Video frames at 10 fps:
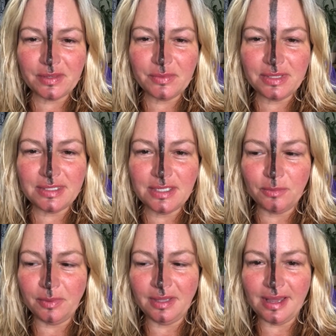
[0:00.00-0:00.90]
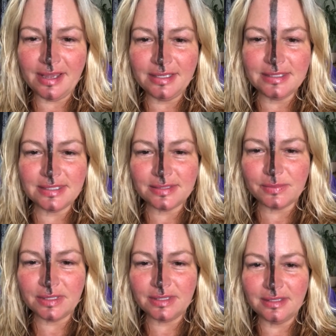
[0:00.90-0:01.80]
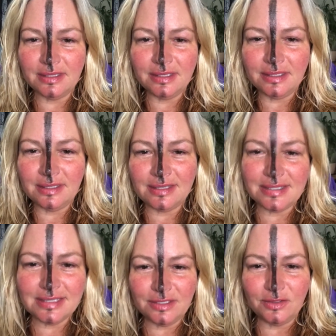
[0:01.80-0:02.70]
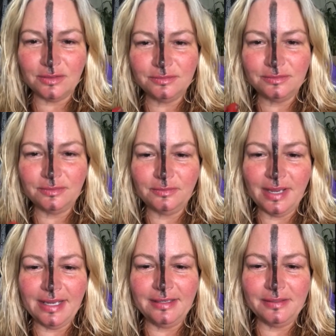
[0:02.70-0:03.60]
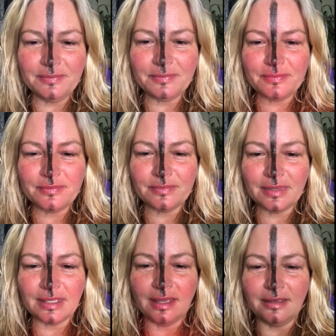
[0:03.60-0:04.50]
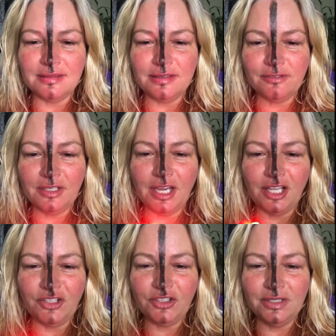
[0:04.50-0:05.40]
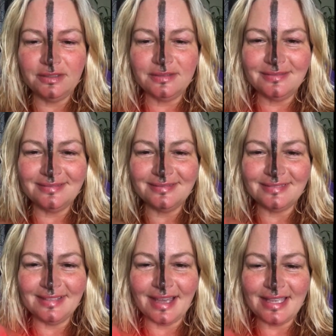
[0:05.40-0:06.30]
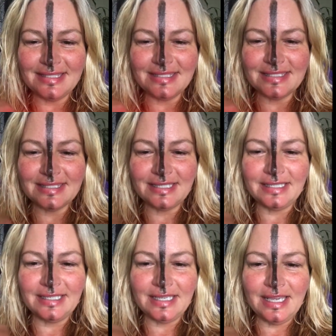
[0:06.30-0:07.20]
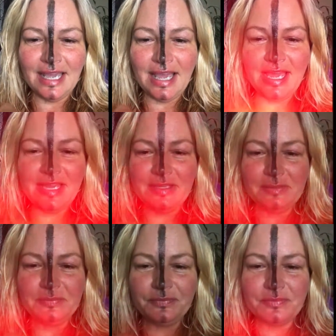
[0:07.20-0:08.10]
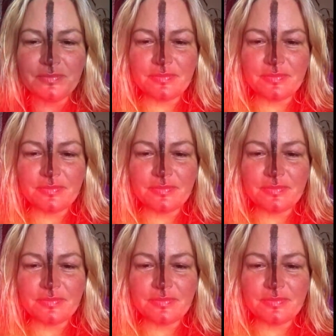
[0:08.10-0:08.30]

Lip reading: with the DopaLights, with these little red and different colored lights. And